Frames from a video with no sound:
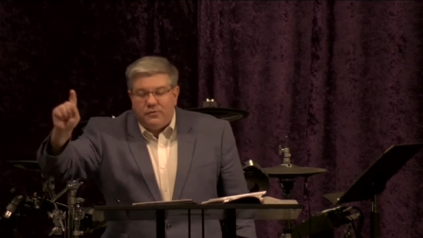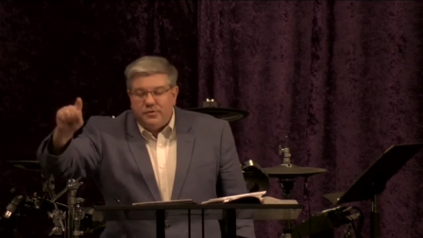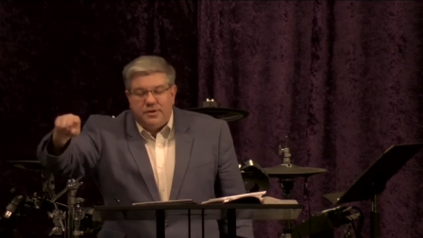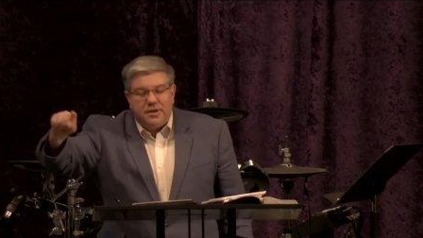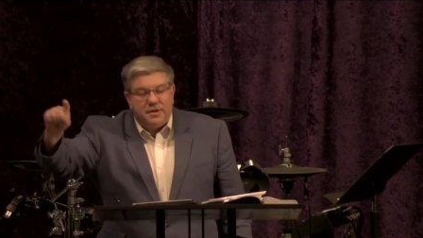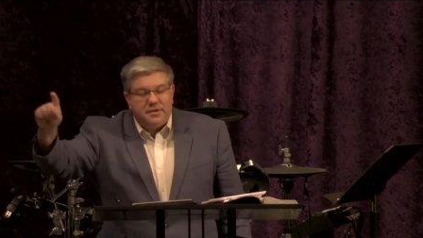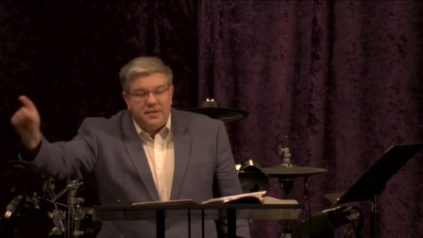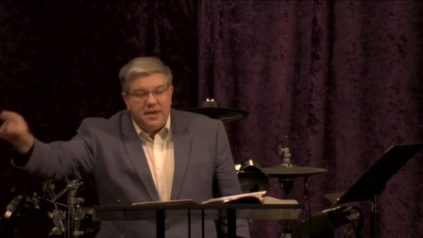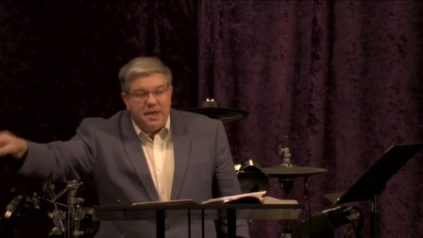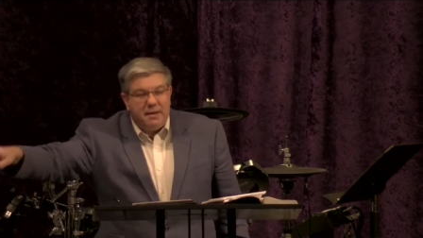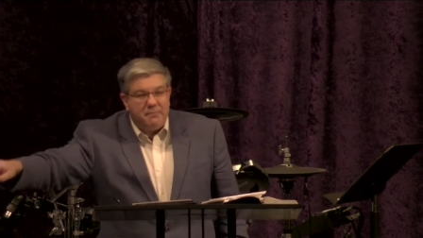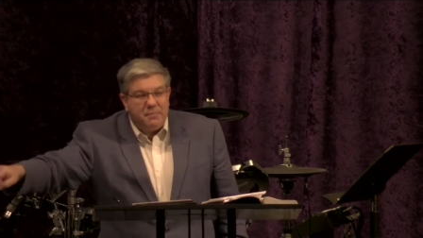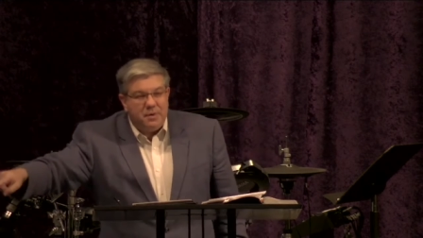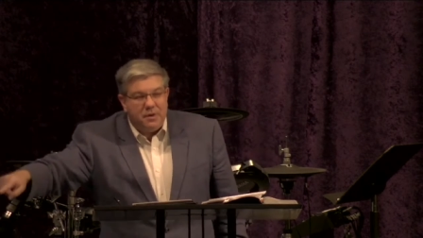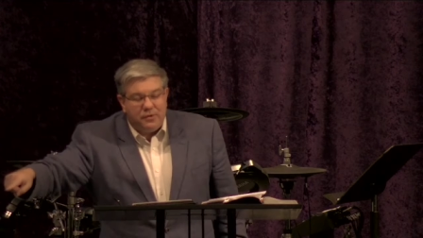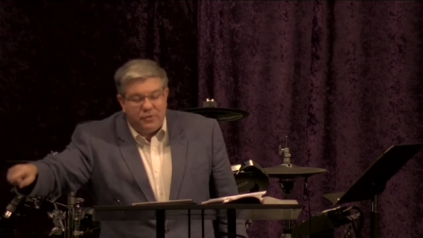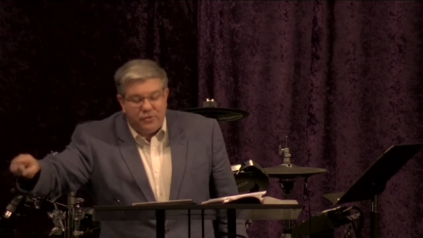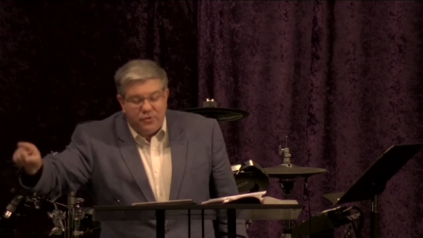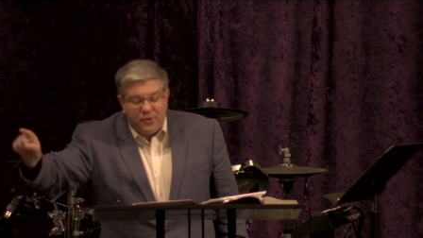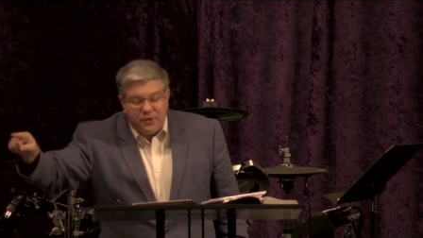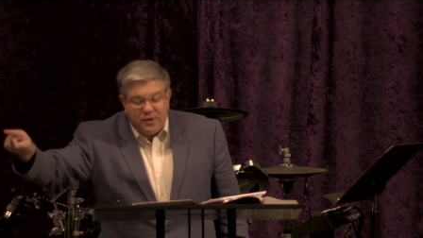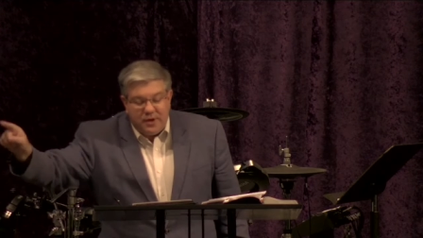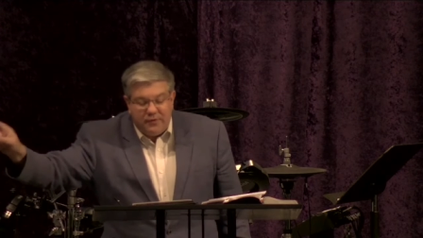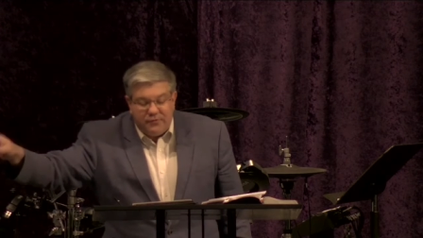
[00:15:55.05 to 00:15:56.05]

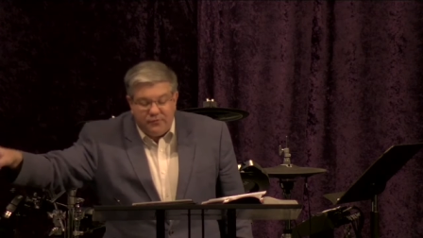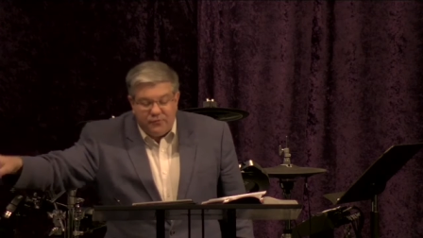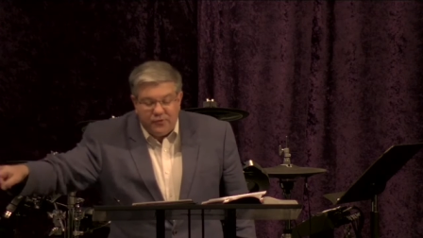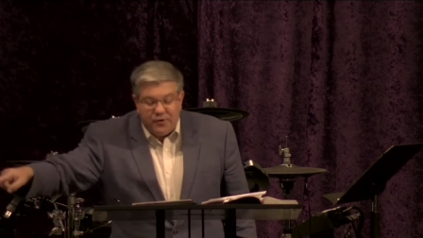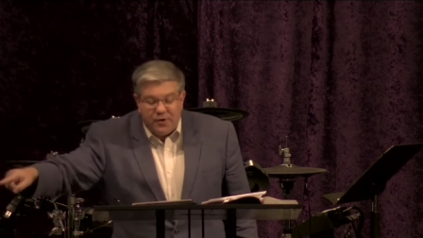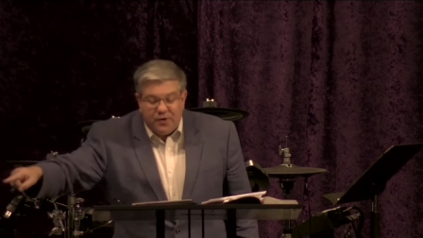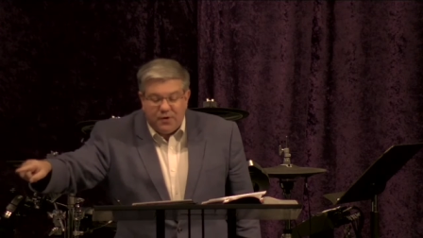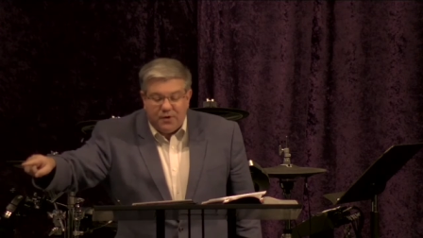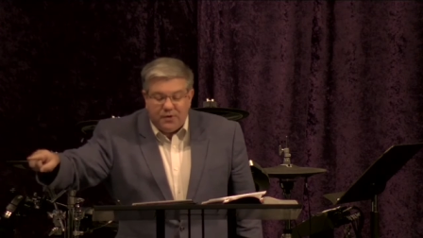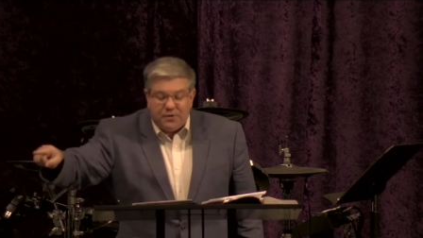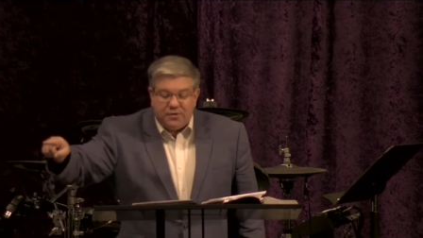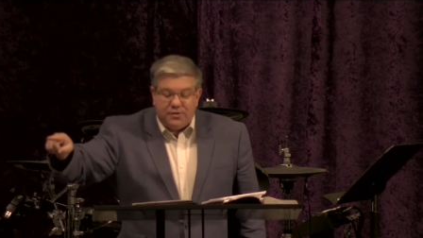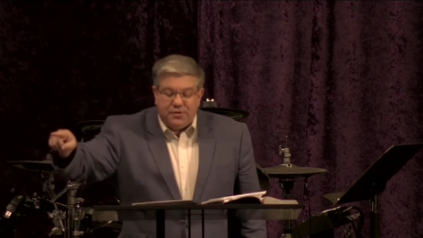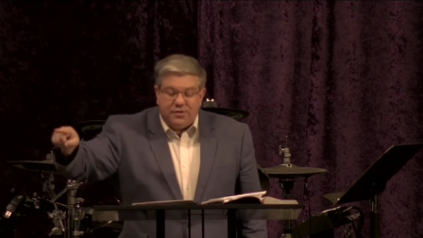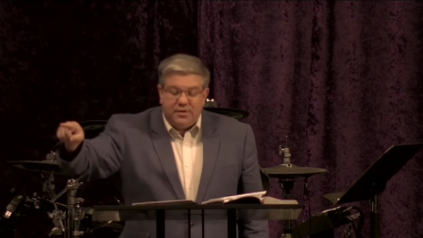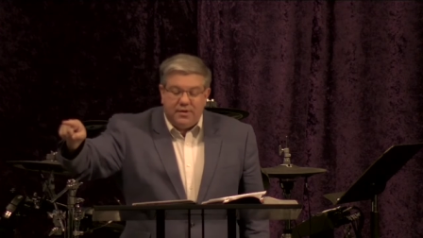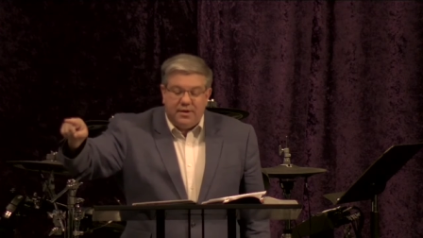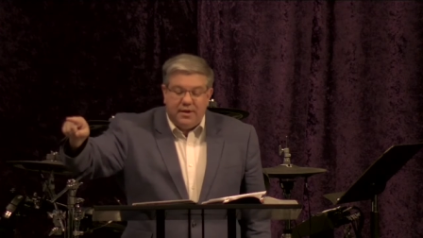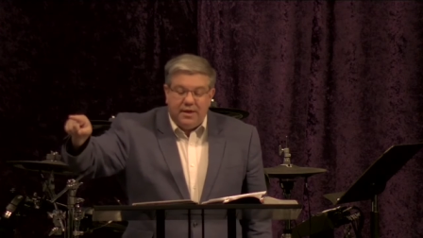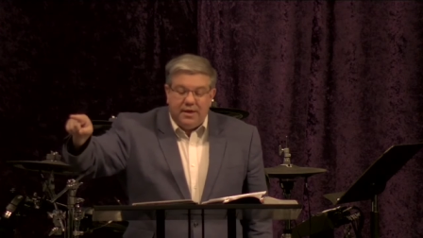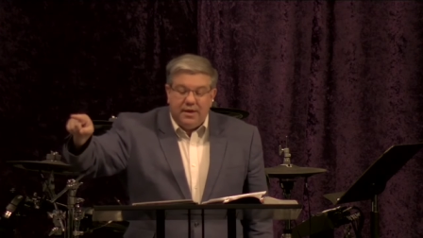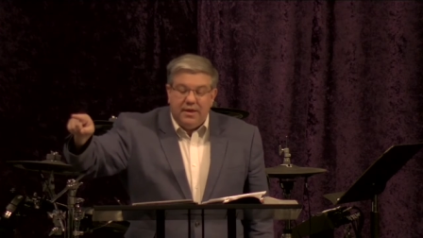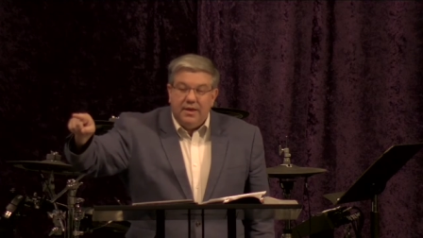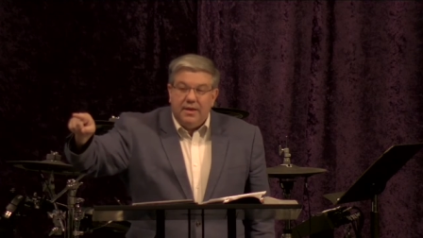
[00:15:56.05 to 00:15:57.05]
31st,
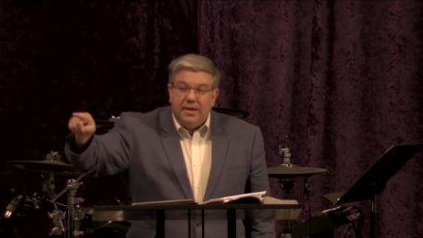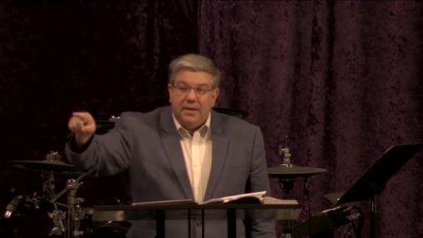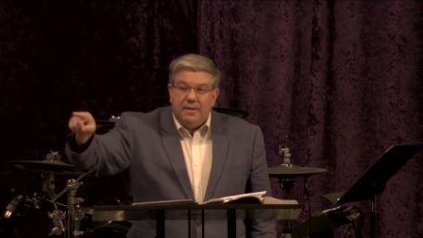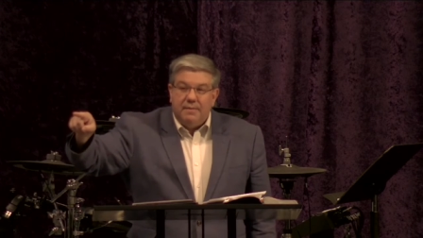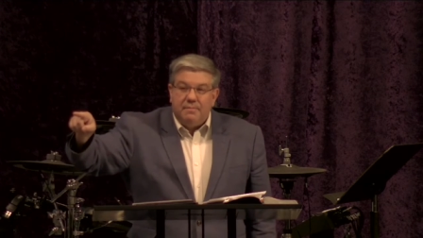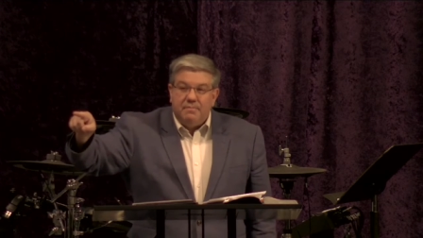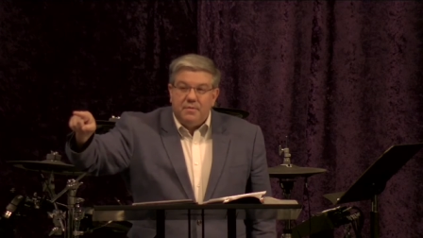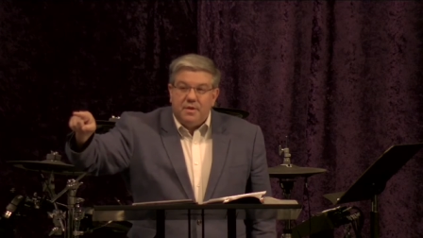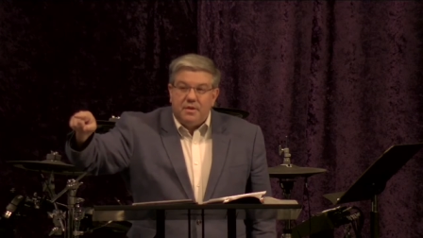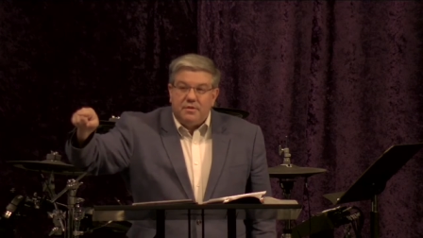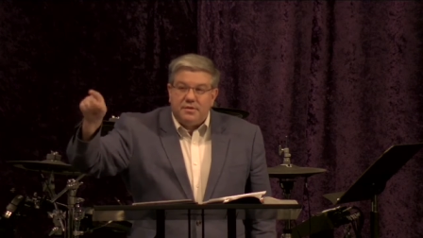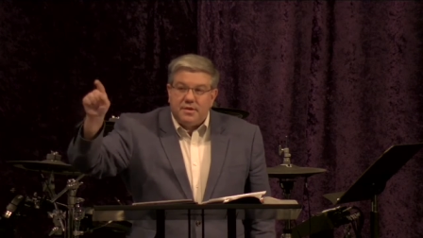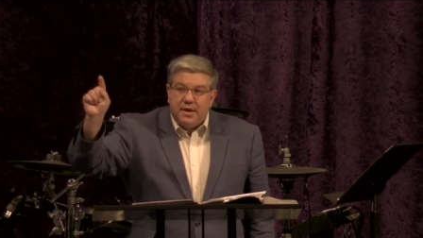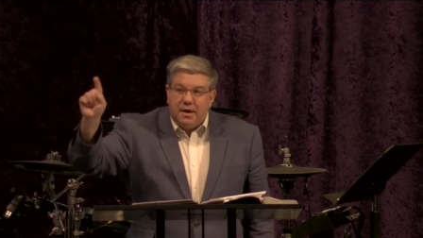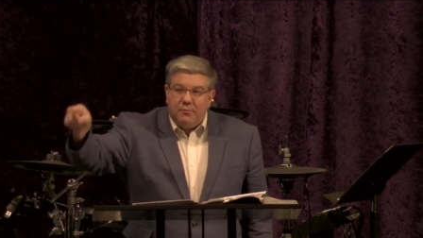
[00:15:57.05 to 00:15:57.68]
and